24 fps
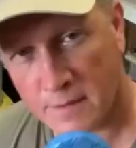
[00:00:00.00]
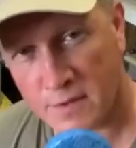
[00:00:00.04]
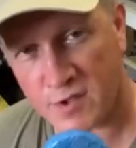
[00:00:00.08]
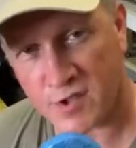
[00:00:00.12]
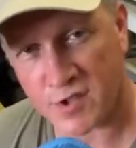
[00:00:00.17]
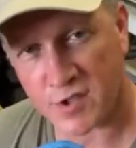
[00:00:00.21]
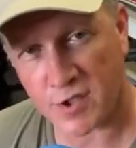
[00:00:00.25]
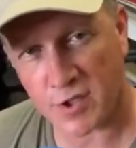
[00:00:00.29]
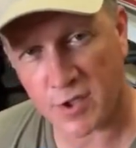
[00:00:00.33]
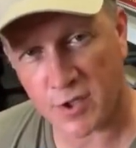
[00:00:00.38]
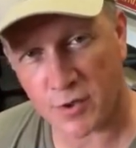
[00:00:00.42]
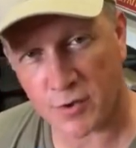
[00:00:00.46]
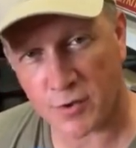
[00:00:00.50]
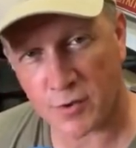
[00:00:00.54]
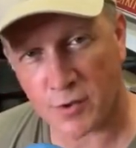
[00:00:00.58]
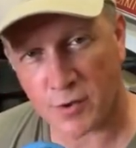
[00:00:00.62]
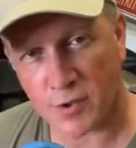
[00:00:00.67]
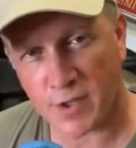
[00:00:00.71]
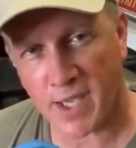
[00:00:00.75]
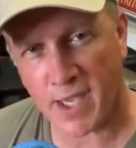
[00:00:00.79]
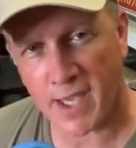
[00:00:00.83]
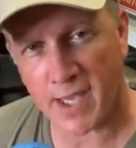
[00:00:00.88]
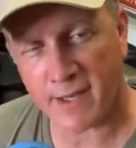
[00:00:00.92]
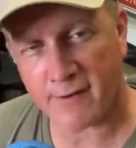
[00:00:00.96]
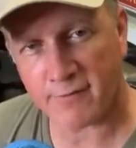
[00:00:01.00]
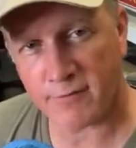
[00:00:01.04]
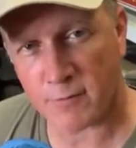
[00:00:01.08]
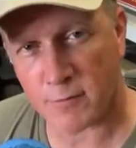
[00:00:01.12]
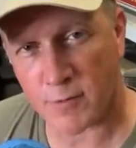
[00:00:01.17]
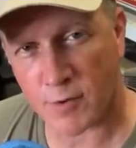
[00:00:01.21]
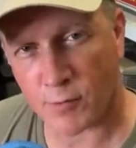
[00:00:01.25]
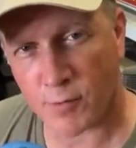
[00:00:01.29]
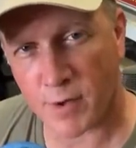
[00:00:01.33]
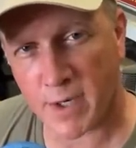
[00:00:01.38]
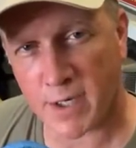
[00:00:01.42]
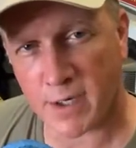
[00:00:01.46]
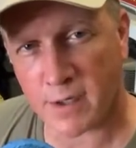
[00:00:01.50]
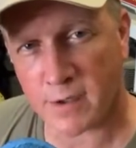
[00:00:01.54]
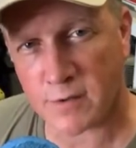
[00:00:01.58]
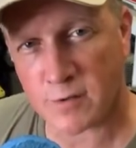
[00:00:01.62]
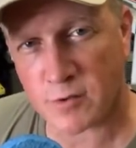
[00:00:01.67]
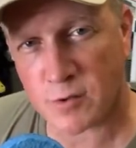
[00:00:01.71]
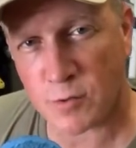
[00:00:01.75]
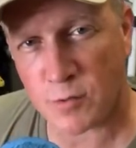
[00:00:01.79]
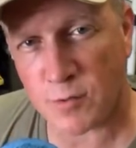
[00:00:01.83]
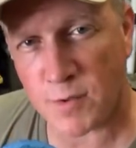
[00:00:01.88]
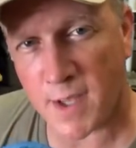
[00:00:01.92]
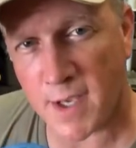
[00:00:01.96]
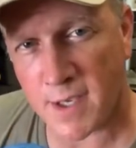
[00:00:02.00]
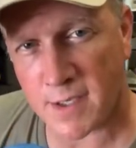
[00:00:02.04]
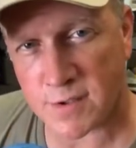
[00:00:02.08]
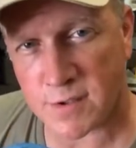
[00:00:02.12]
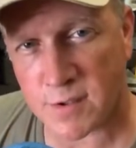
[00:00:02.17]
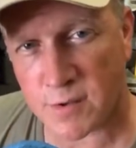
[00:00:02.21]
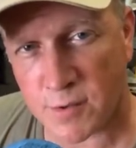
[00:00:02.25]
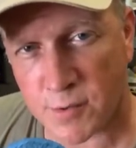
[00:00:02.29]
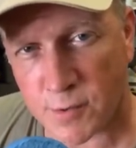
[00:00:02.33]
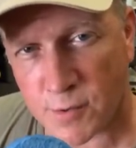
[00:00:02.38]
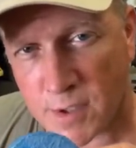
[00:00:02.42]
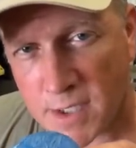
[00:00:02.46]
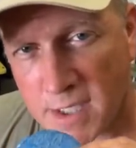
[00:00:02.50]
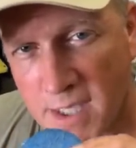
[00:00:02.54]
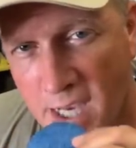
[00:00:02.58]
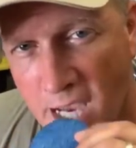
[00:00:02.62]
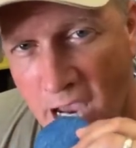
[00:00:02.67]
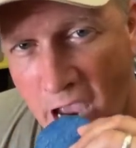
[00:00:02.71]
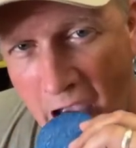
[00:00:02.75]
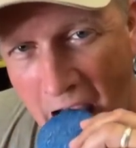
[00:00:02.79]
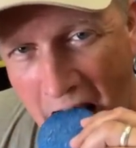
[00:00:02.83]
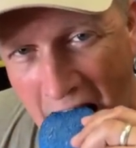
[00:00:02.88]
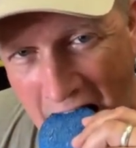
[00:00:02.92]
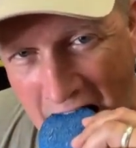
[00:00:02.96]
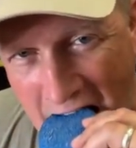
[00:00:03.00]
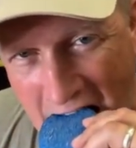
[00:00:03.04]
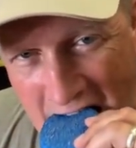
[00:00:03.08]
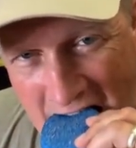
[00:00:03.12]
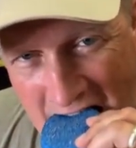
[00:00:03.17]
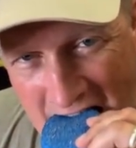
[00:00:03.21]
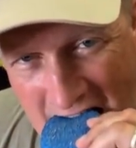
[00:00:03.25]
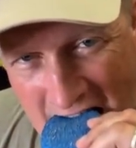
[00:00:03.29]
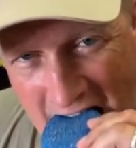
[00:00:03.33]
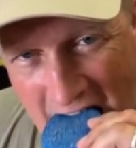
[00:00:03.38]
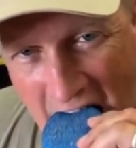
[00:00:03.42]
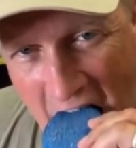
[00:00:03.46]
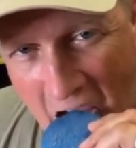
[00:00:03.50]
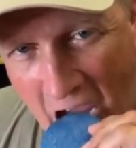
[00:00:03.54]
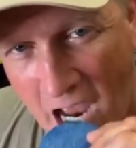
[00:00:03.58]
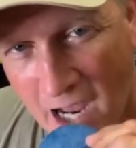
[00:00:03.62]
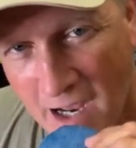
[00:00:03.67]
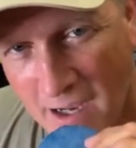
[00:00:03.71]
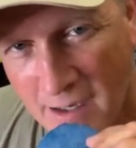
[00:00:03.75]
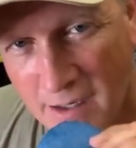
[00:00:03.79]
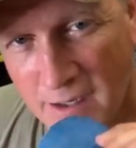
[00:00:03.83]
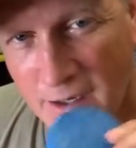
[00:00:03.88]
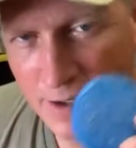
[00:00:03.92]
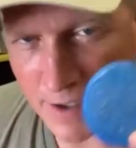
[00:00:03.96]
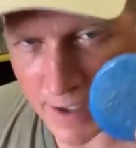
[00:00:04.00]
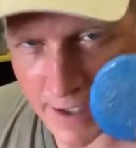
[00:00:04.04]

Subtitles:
is a urinal cake from The Ringers, 2003. Okay,